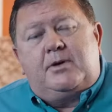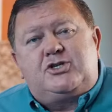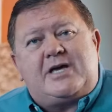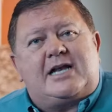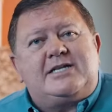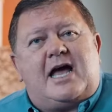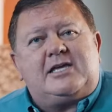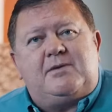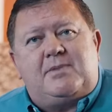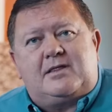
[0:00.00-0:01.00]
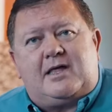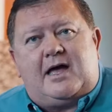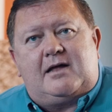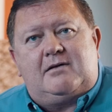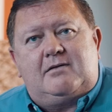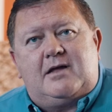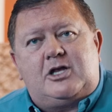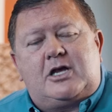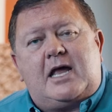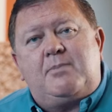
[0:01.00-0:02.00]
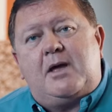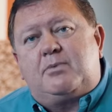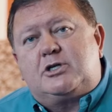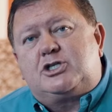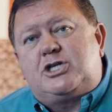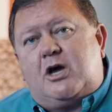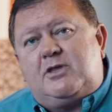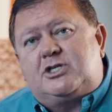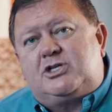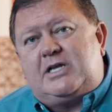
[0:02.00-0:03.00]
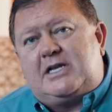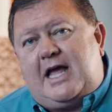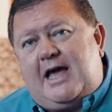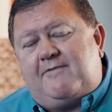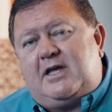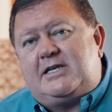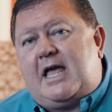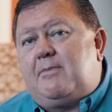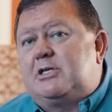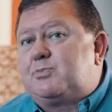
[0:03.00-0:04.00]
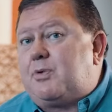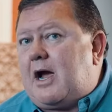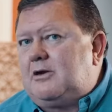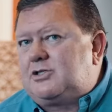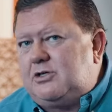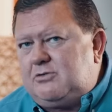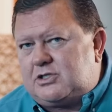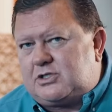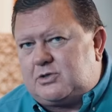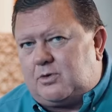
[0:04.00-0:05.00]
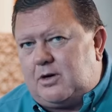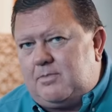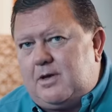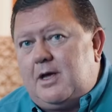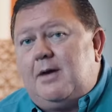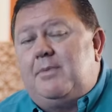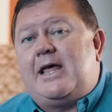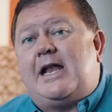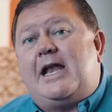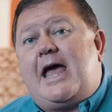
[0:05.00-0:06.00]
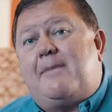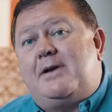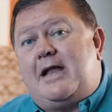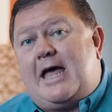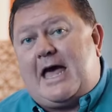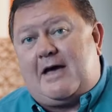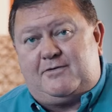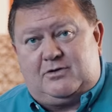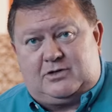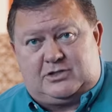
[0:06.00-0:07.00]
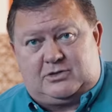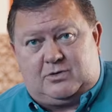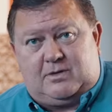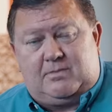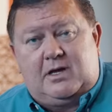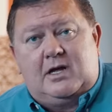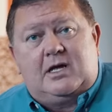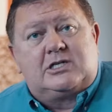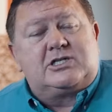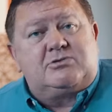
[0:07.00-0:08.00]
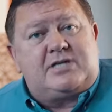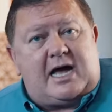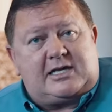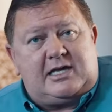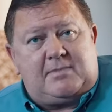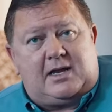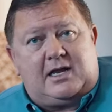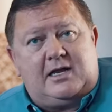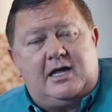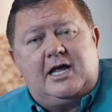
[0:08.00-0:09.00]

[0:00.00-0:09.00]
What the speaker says: But you got to document that. And you got to be able to show that you didn't have that damage prior to the storm, but that it happened after the storm. So document it.